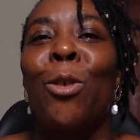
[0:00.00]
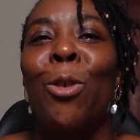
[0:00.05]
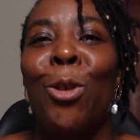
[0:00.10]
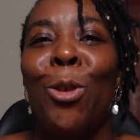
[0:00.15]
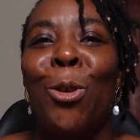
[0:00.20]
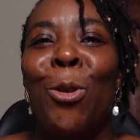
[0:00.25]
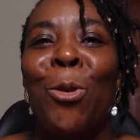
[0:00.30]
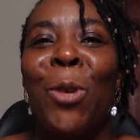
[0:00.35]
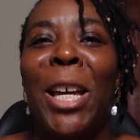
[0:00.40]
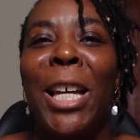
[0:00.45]

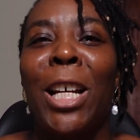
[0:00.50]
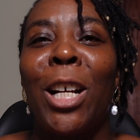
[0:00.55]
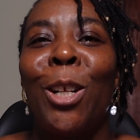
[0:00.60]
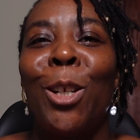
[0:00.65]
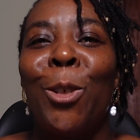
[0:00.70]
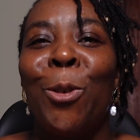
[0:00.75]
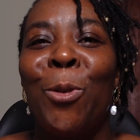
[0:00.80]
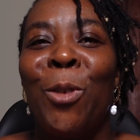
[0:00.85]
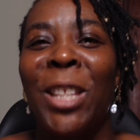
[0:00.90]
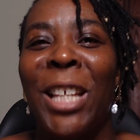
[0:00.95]
to
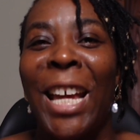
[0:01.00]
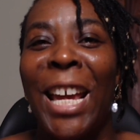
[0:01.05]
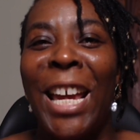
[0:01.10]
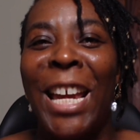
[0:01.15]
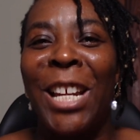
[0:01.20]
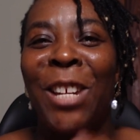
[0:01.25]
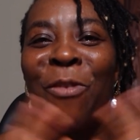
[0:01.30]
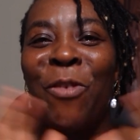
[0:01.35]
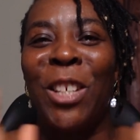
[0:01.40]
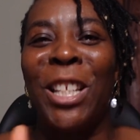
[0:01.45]
include their
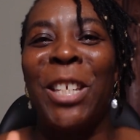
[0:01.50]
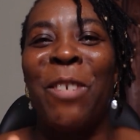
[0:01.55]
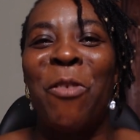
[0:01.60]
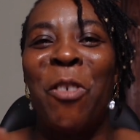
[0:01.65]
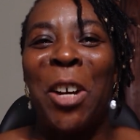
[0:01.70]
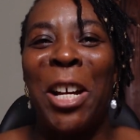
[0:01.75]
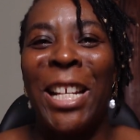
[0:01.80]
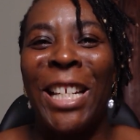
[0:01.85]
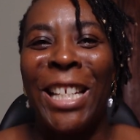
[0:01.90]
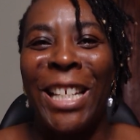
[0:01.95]
innovative
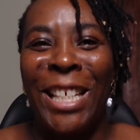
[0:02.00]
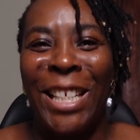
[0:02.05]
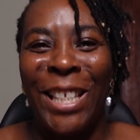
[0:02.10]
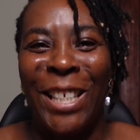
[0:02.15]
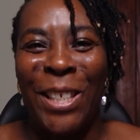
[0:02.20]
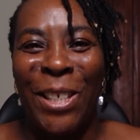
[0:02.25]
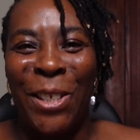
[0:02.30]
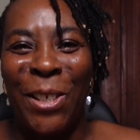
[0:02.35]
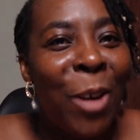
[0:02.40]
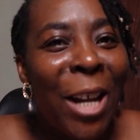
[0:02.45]

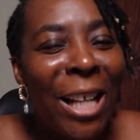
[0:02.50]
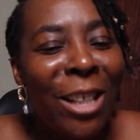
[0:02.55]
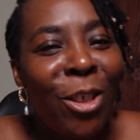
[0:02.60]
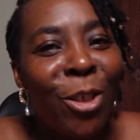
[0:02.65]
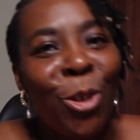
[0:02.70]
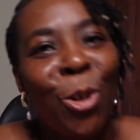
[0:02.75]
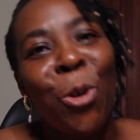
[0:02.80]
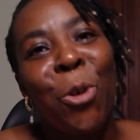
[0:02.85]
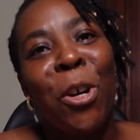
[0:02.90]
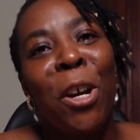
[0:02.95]
ideas. Well, let's
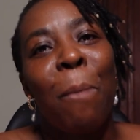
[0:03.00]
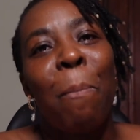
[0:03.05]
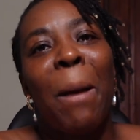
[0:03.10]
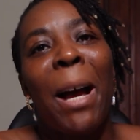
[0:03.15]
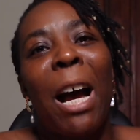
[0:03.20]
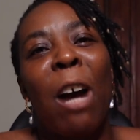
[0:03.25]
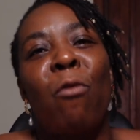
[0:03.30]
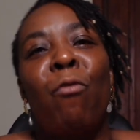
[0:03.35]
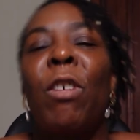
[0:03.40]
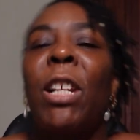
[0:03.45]
talk
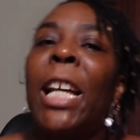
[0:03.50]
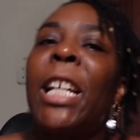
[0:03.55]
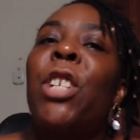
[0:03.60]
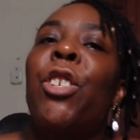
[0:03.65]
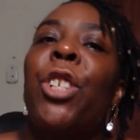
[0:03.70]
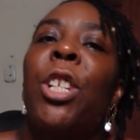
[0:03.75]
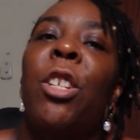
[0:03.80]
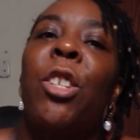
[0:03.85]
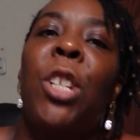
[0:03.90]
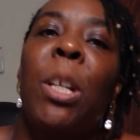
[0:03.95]
about
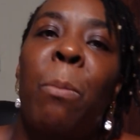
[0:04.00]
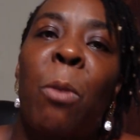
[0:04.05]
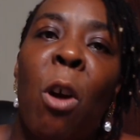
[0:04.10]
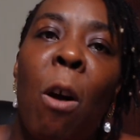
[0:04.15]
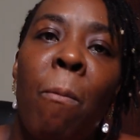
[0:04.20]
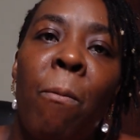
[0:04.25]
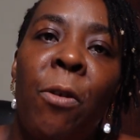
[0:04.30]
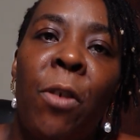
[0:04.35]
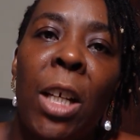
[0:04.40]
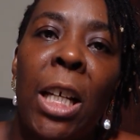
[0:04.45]
relationship
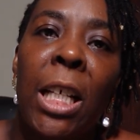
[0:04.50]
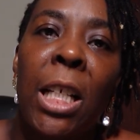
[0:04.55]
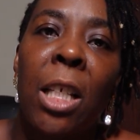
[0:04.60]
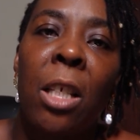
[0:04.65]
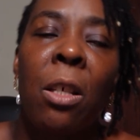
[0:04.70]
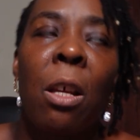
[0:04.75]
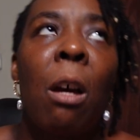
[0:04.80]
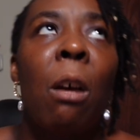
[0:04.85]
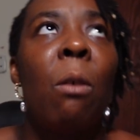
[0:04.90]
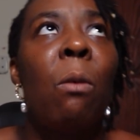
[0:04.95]
conflict.
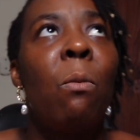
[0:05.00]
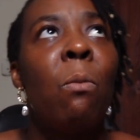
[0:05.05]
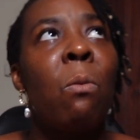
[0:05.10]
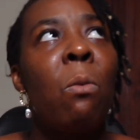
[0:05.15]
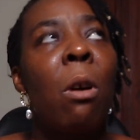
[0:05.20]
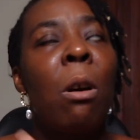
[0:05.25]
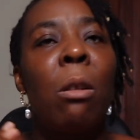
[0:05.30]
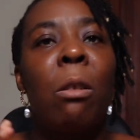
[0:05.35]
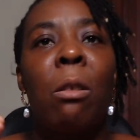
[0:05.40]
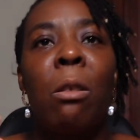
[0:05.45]
So
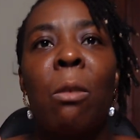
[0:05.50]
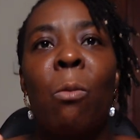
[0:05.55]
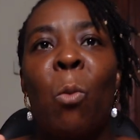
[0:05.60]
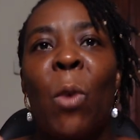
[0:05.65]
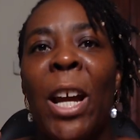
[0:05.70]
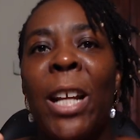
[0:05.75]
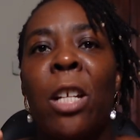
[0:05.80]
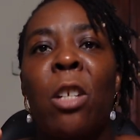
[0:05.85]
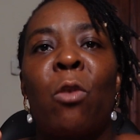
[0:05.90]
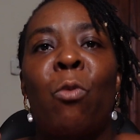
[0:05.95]

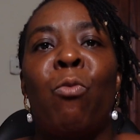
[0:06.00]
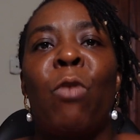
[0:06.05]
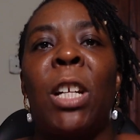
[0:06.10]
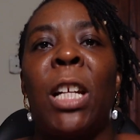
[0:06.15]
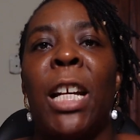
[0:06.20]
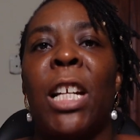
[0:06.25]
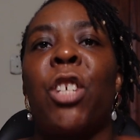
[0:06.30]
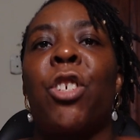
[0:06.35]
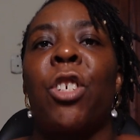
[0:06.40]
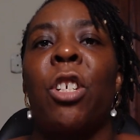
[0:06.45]
where does
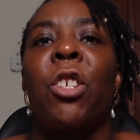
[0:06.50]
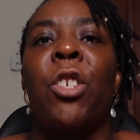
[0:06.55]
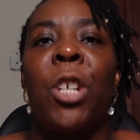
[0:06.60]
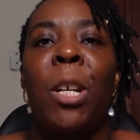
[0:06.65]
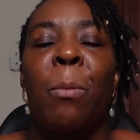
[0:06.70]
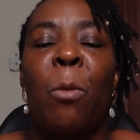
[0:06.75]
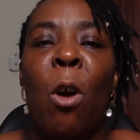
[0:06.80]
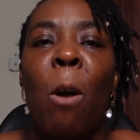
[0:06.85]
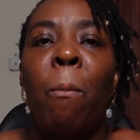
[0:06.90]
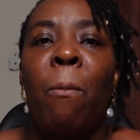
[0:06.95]

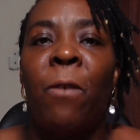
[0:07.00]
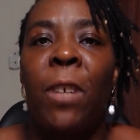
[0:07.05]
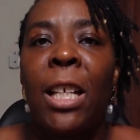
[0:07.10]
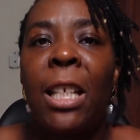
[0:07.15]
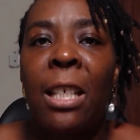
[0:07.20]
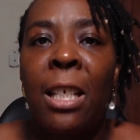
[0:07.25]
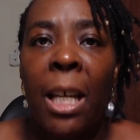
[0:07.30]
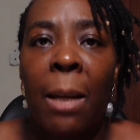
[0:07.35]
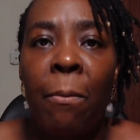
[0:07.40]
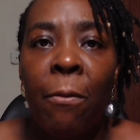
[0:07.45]
relationship
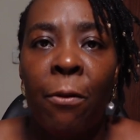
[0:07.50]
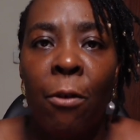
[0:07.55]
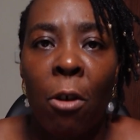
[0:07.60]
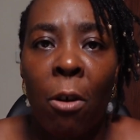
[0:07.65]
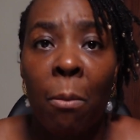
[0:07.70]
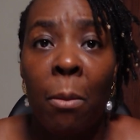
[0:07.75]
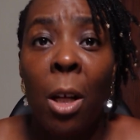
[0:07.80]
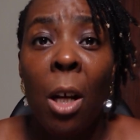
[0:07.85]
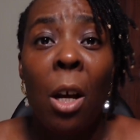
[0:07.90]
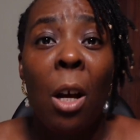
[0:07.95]
conflict stem
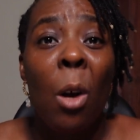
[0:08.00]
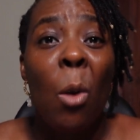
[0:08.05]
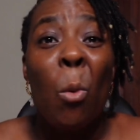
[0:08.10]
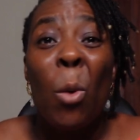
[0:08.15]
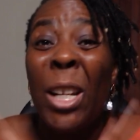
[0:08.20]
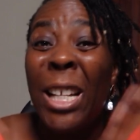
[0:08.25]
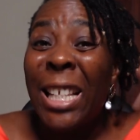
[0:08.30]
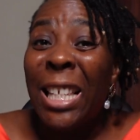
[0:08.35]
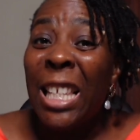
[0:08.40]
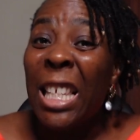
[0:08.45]
from?
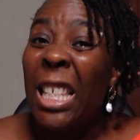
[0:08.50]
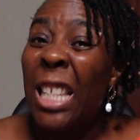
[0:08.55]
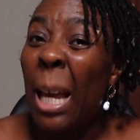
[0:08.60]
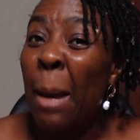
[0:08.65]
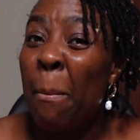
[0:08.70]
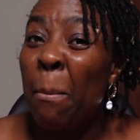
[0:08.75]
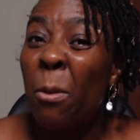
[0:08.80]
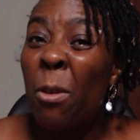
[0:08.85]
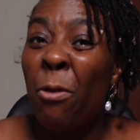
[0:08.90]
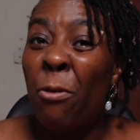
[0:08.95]
Well, it
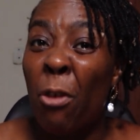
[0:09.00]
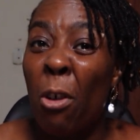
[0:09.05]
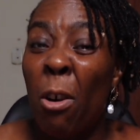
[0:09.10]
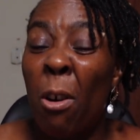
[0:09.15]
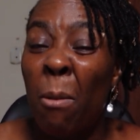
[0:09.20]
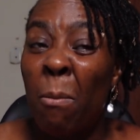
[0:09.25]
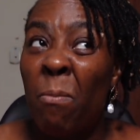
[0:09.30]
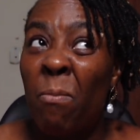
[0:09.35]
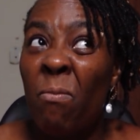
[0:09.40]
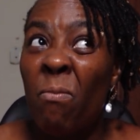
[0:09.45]
stems
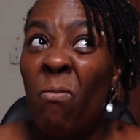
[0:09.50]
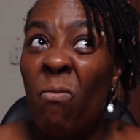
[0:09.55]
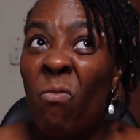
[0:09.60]
from